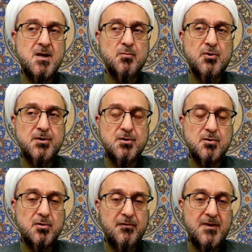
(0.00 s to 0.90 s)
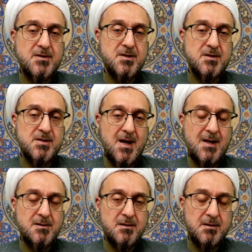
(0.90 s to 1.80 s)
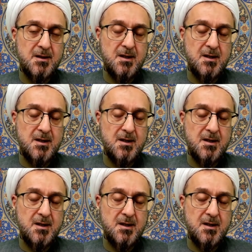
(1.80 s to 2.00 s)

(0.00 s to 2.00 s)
political phases, and